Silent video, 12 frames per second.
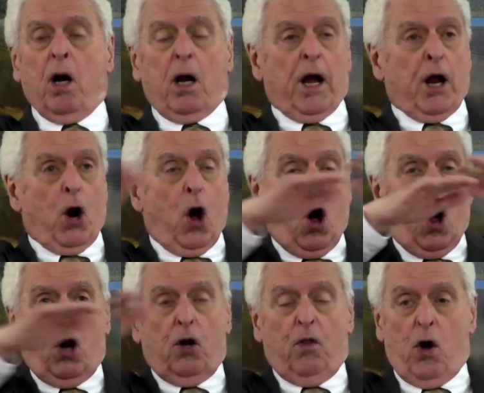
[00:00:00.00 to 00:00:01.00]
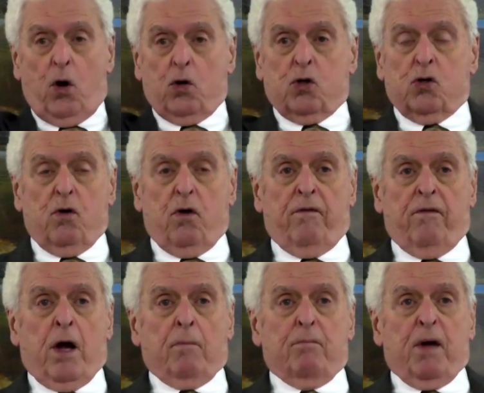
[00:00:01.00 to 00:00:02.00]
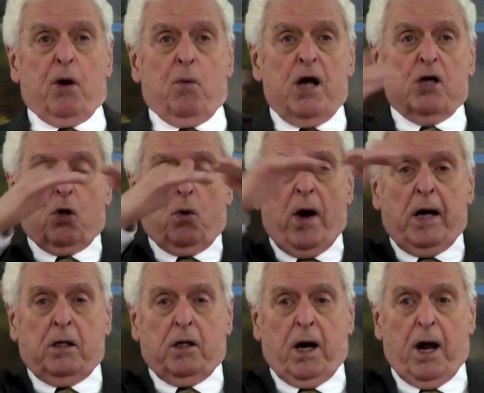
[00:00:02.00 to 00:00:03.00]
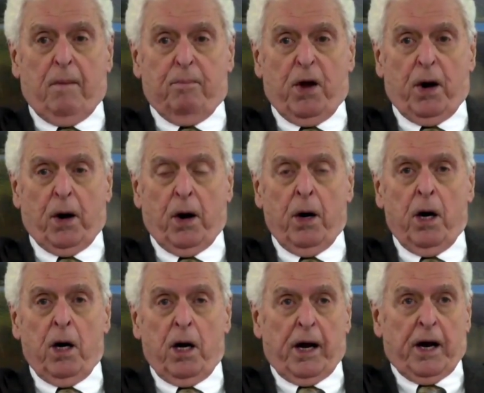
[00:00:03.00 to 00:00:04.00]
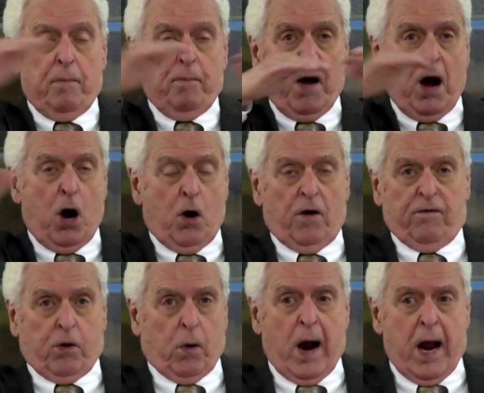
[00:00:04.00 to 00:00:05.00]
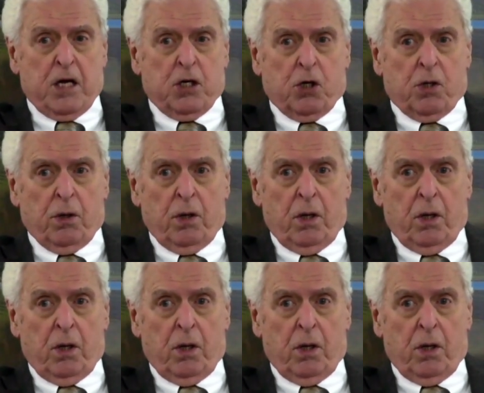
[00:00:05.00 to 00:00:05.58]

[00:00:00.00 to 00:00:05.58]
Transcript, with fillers: and all of those who have been resurrected up there, and the power of Christ,